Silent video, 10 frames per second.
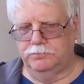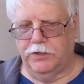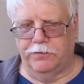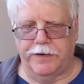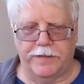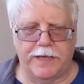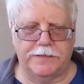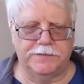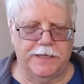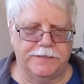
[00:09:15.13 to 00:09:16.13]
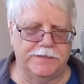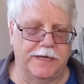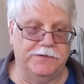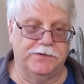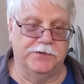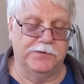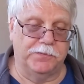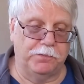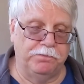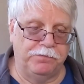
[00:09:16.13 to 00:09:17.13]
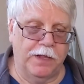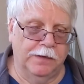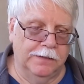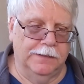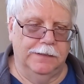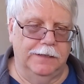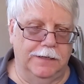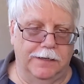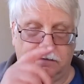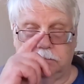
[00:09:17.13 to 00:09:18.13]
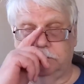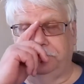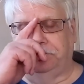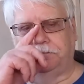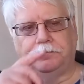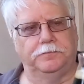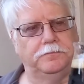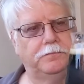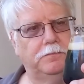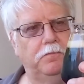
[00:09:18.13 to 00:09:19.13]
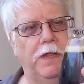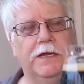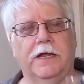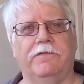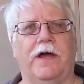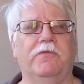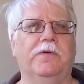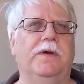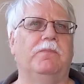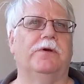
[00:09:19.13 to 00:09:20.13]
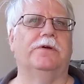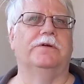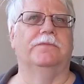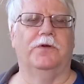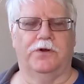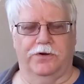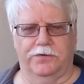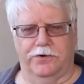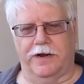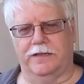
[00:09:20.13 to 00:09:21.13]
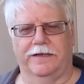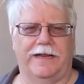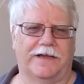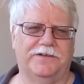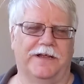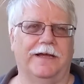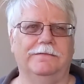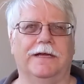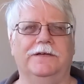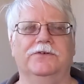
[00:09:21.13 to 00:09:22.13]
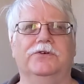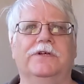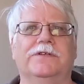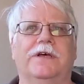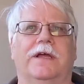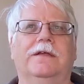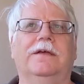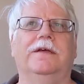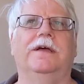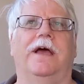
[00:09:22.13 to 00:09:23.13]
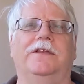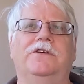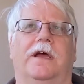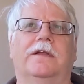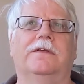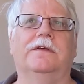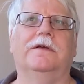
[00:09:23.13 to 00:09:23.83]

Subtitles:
No, that is nice too. Now, if I remember correctly, and actually I do because I checked,